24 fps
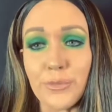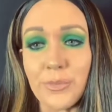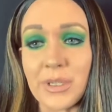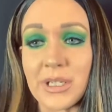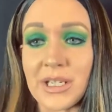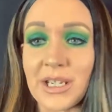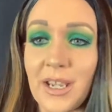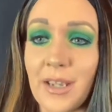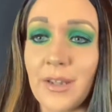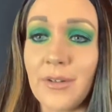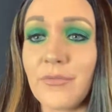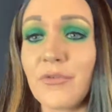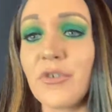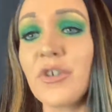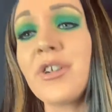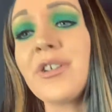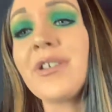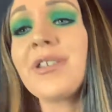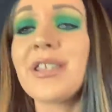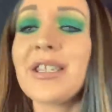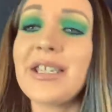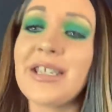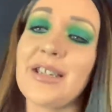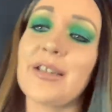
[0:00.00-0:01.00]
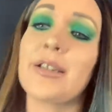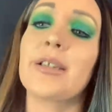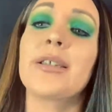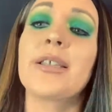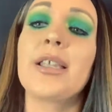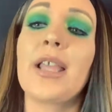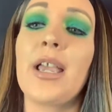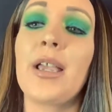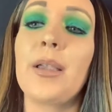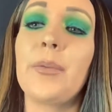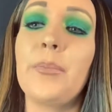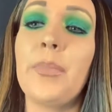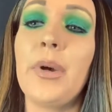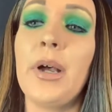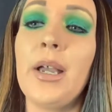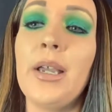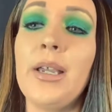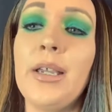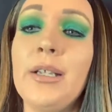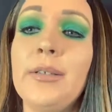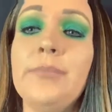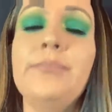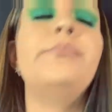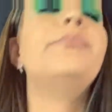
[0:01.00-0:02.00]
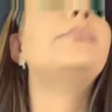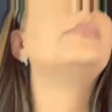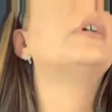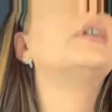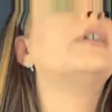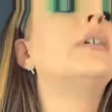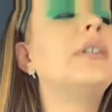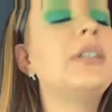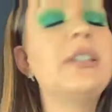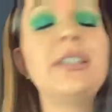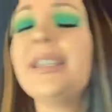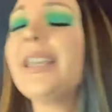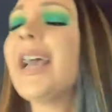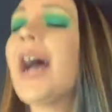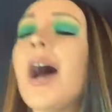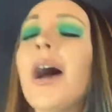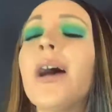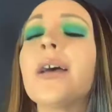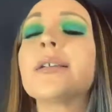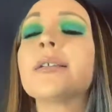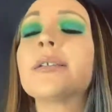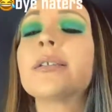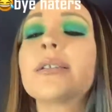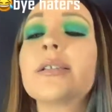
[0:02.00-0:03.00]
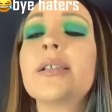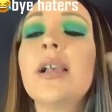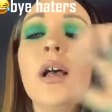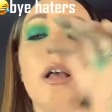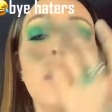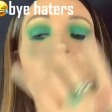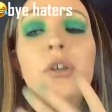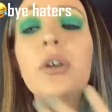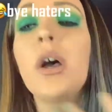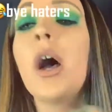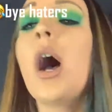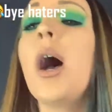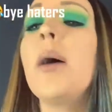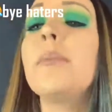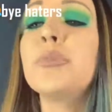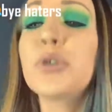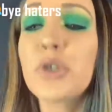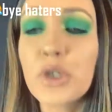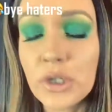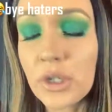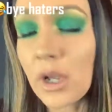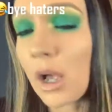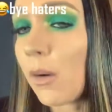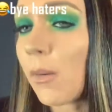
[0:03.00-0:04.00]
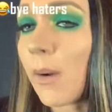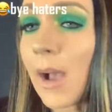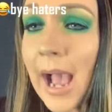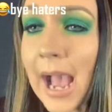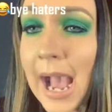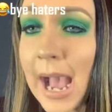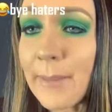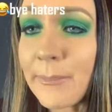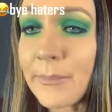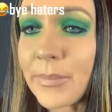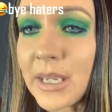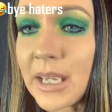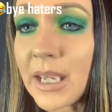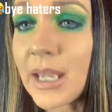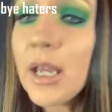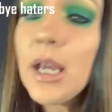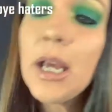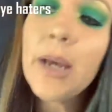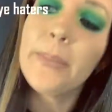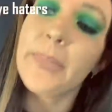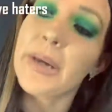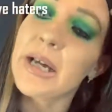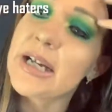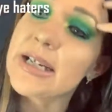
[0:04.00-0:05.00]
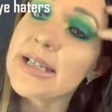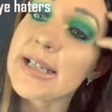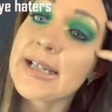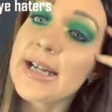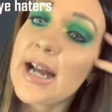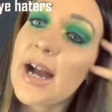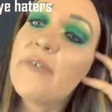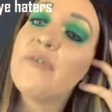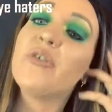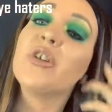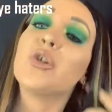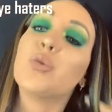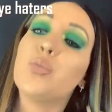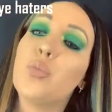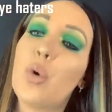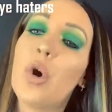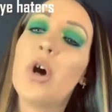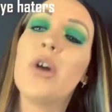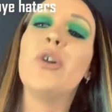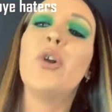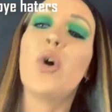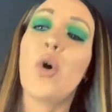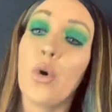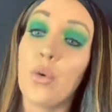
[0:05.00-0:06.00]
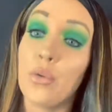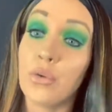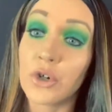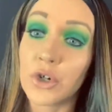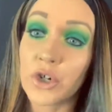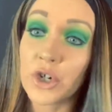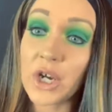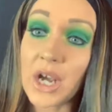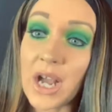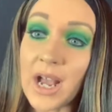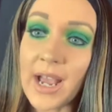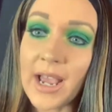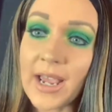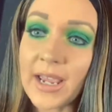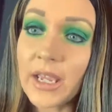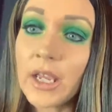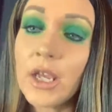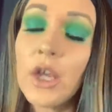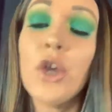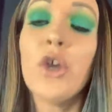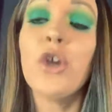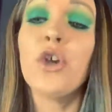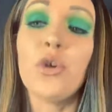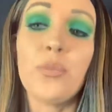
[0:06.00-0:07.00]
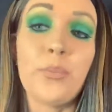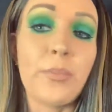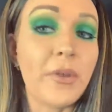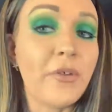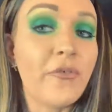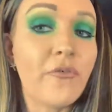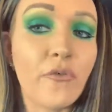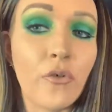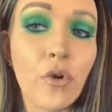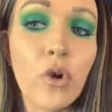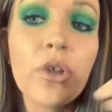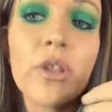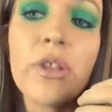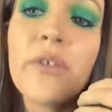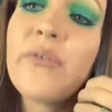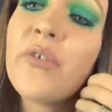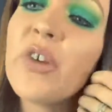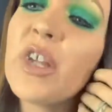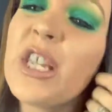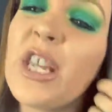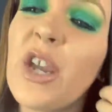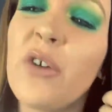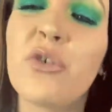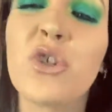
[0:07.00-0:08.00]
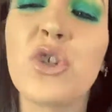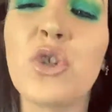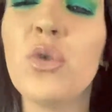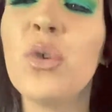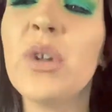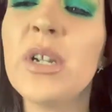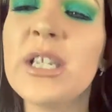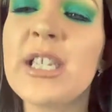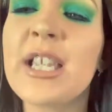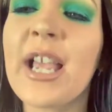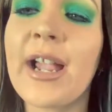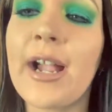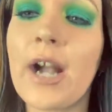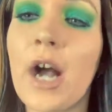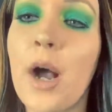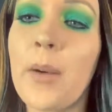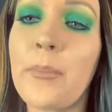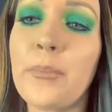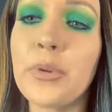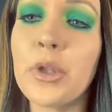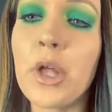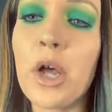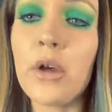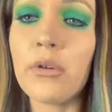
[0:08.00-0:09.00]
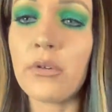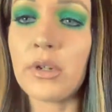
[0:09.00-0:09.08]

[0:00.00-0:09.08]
is getting rid of the dislike button. Yes. I'm so happy because I have this one older guy who before the video, soon as I upload,